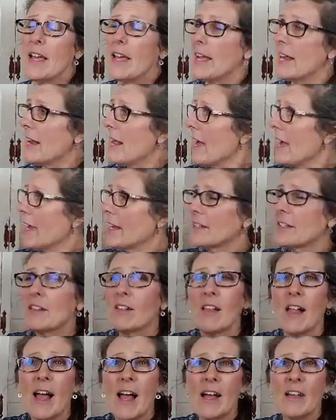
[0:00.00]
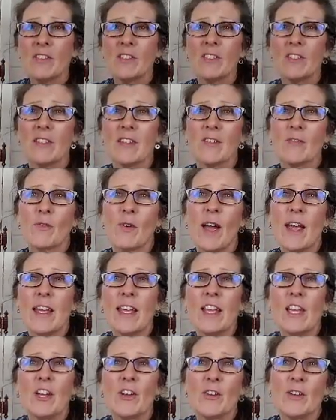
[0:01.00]
It had glass right
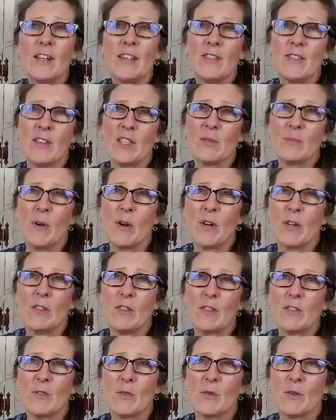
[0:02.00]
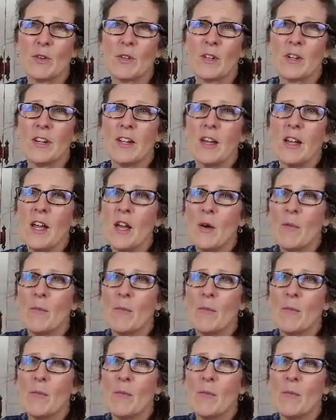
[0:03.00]
here in this part of the door,